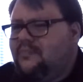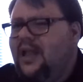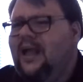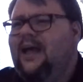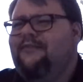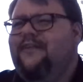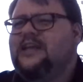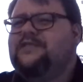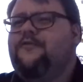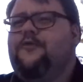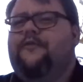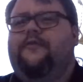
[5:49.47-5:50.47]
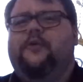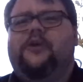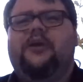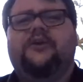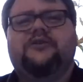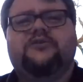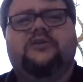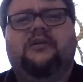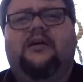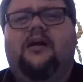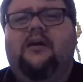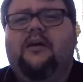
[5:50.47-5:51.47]
Fast forward a few years,
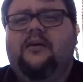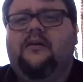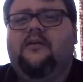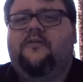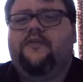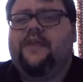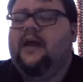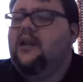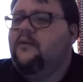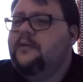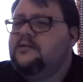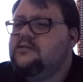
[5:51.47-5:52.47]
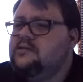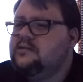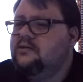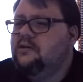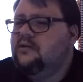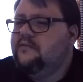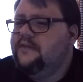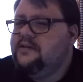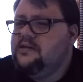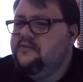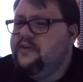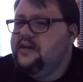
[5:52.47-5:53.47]
over the Halloween season, all of the
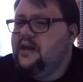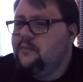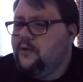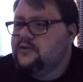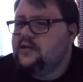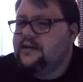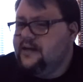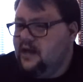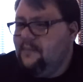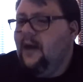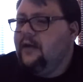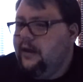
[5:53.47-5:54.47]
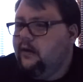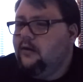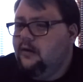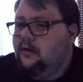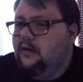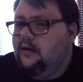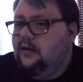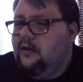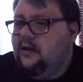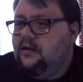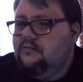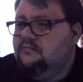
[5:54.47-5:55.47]
TV networks like to come out here
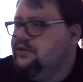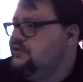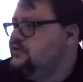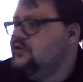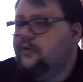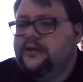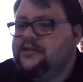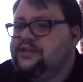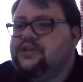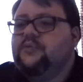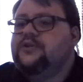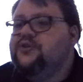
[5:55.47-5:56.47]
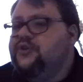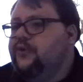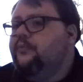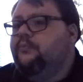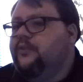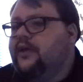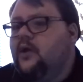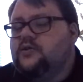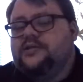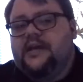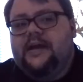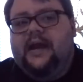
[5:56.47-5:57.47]
and do stories. It's just what you do, the
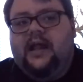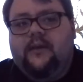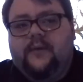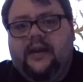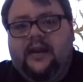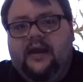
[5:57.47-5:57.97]
ghost thing in Halloween.